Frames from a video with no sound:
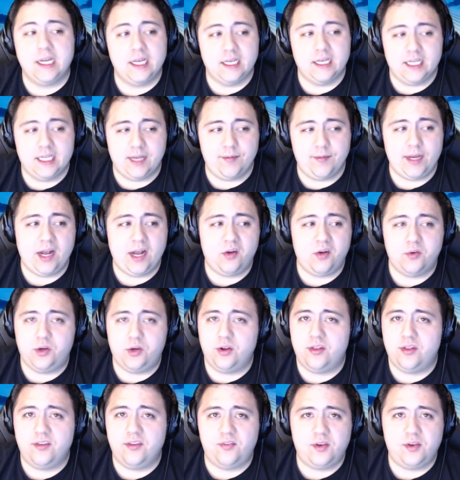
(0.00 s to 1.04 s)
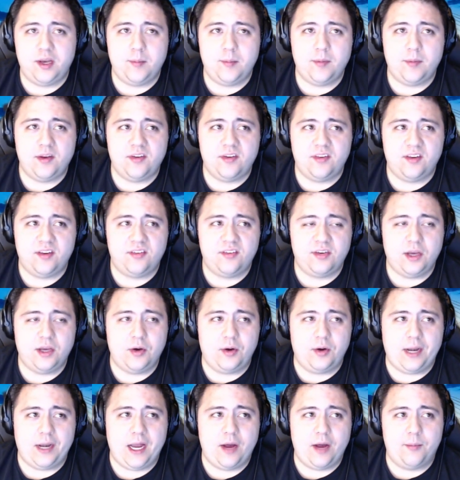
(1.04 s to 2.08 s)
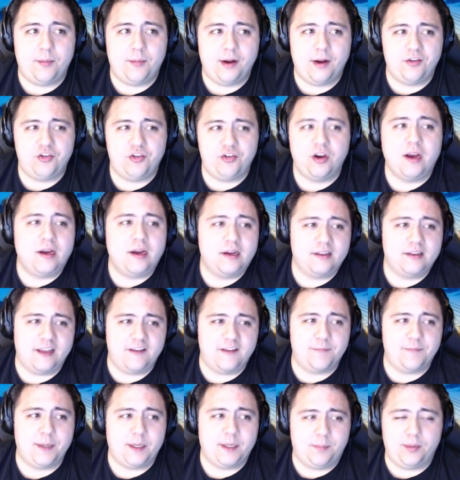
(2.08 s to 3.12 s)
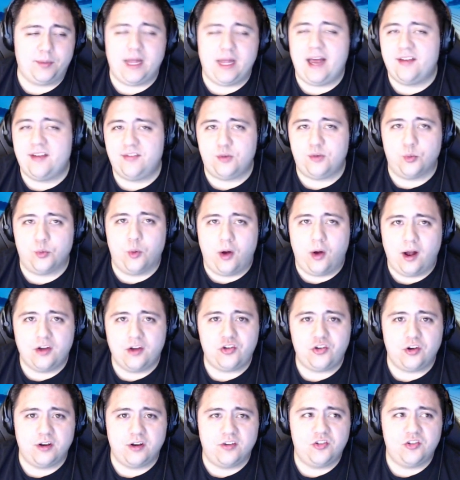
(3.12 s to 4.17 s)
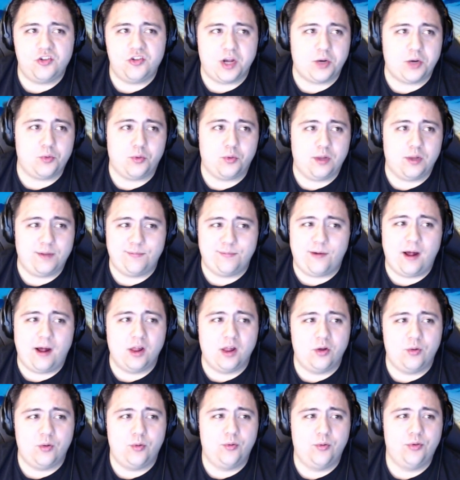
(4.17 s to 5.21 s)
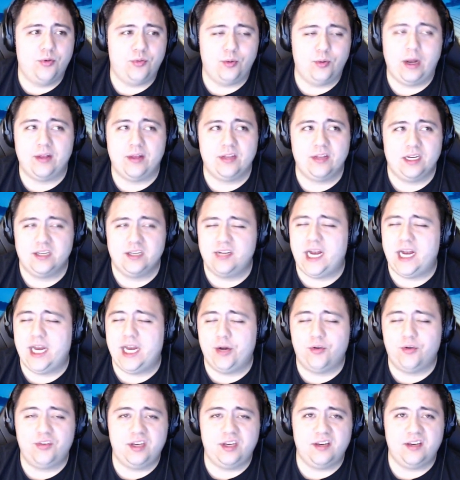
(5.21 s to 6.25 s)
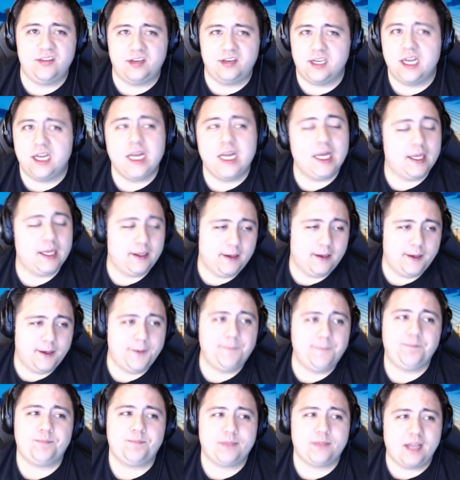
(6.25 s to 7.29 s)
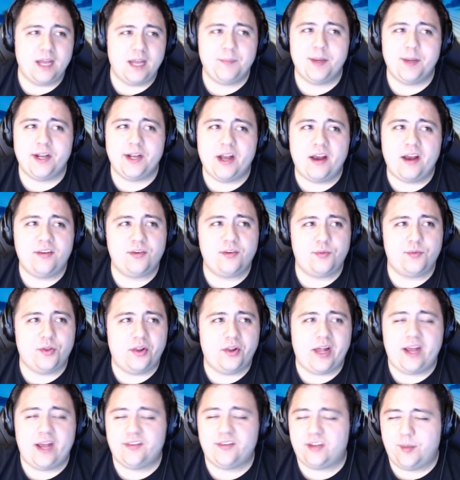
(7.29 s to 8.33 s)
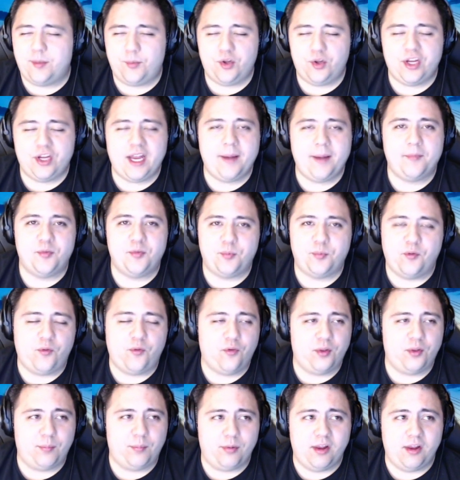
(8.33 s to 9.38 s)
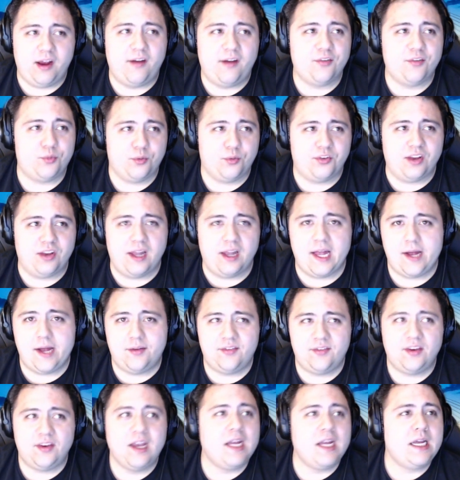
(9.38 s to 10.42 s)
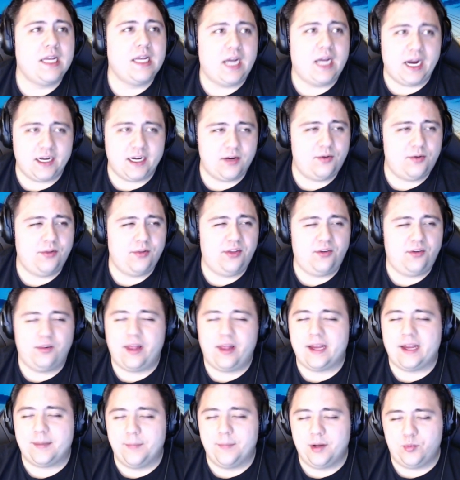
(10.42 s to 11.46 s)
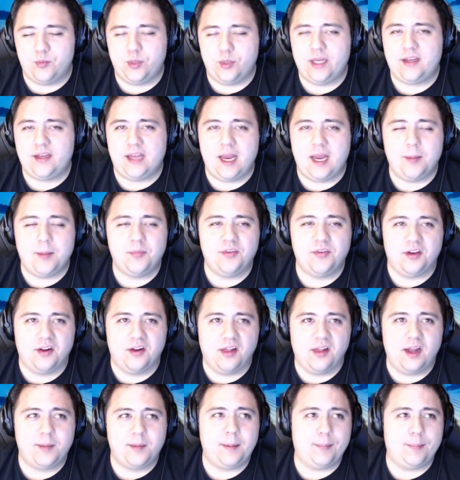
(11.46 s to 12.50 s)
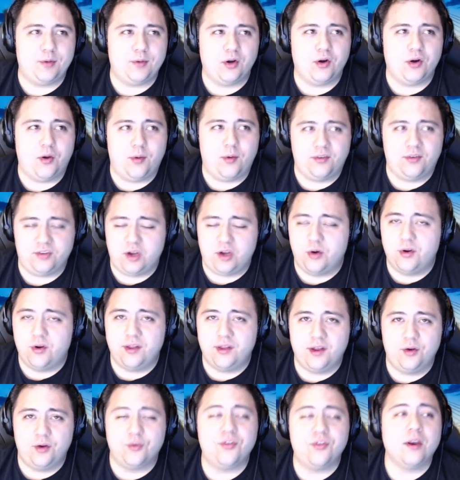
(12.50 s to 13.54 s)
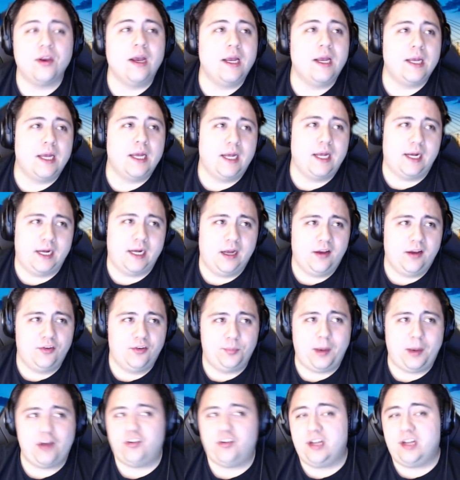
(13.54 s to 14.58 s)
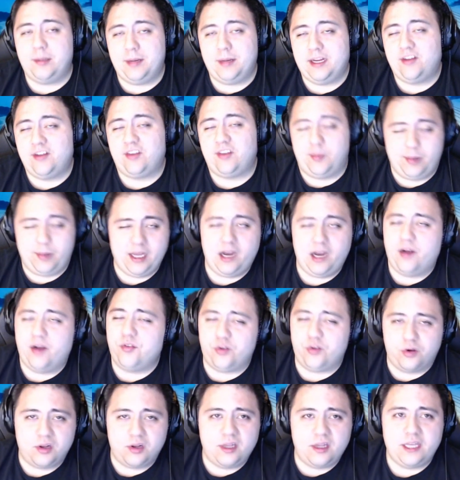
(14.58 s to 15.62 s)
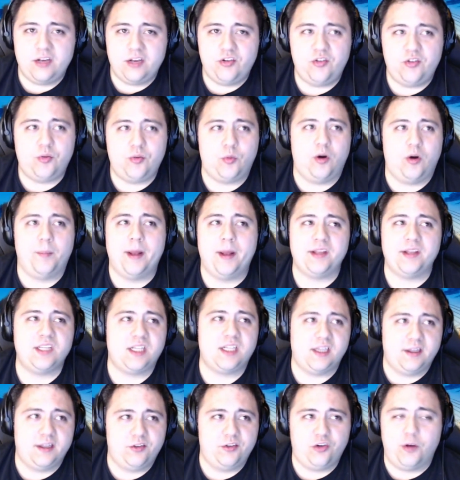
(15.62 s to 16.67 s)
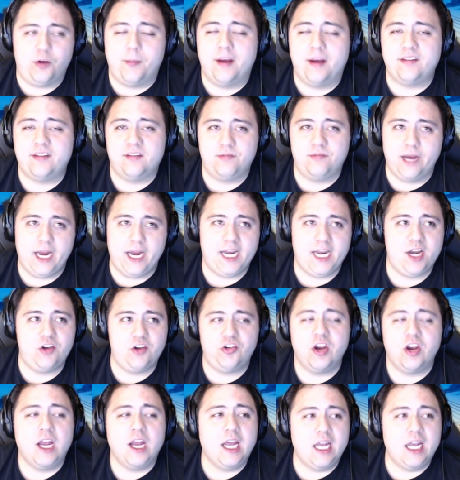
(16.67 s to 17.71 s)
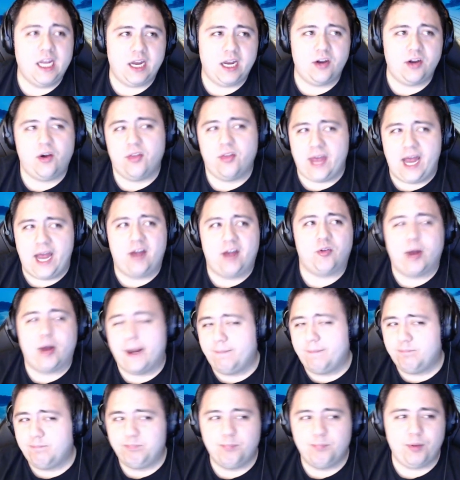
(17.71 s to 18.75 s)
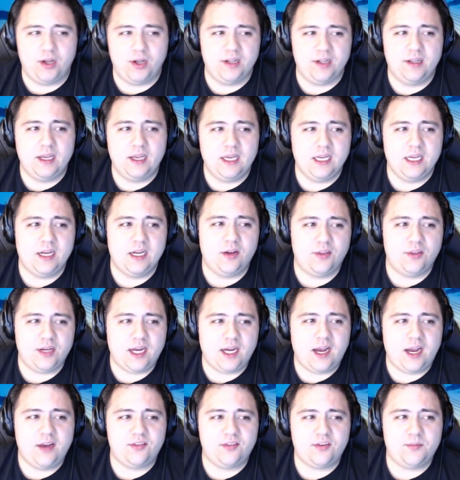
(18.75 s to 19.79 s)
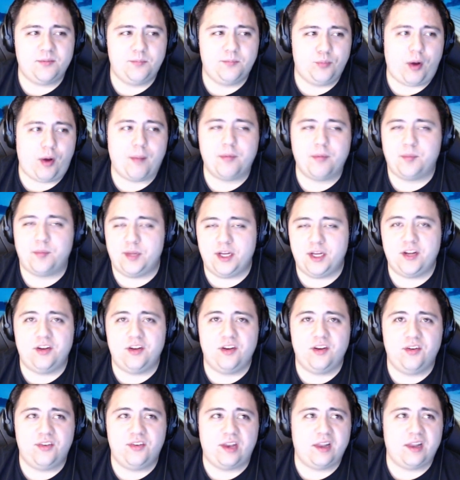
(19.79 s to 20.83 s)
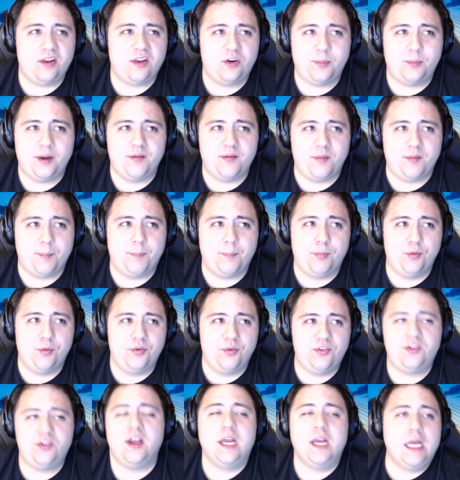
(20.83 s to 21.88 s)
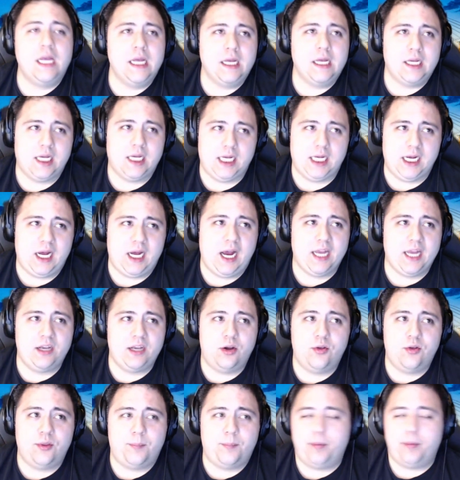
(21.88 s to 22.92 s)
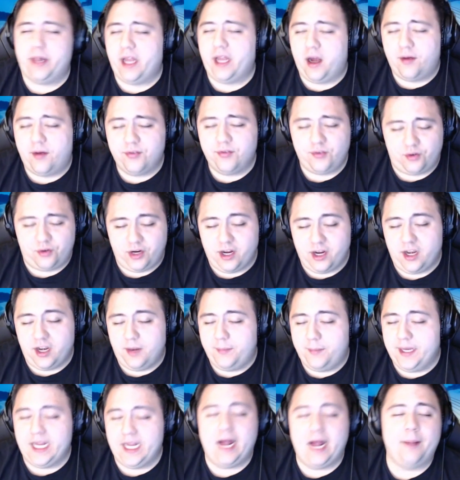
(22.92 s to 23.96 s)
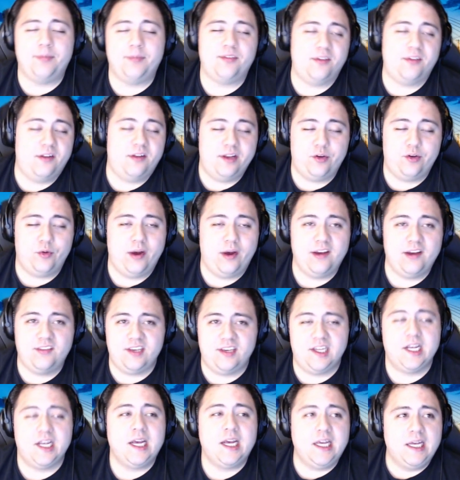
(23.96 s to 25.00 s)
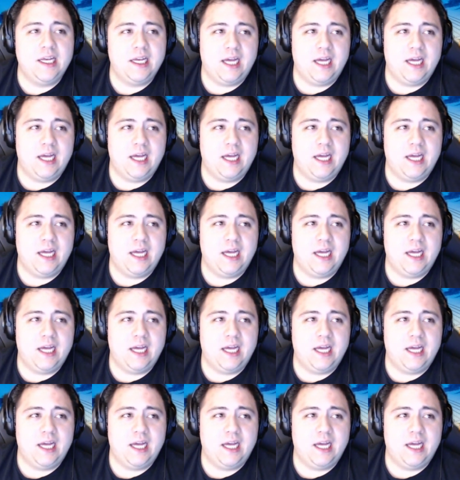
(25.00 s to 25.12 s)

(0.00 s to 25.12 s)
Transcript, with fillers: given how good this team is this year and how much they've been a blast to watch and generally follow throughout the entire season, it'd be nice if the last couple of games before the playoffs were sellouts. I know they're like midweek games, and a lot of people don't always go to those, uh, especially because the playoffs are clinched. We're about to clinch home ice advantage and all that, right? But, you know, the guys probably could use that little bit of a boost. Uh, I know the playoffs are going to be absolutely crazy.